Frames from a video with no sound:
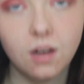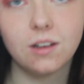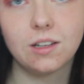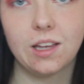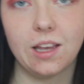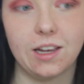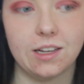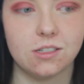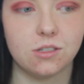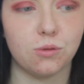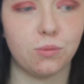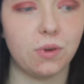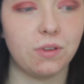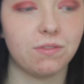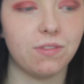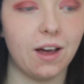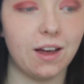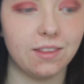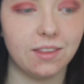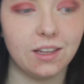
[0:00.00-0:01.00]
Okay, so we
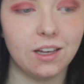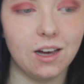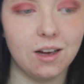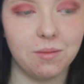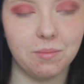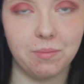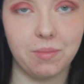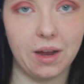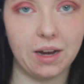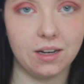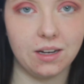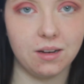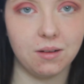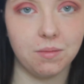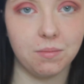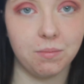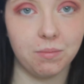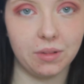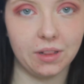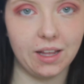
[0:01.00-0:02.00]
finally got
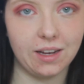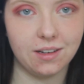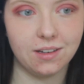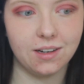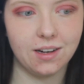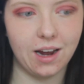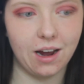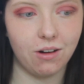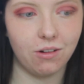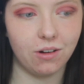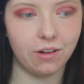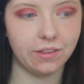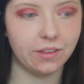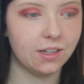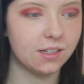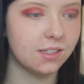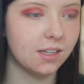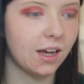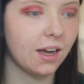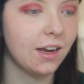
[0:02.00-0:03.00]
Benny blended out on
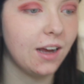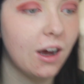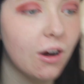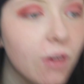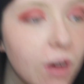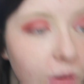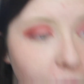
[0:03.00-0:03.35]
this eye how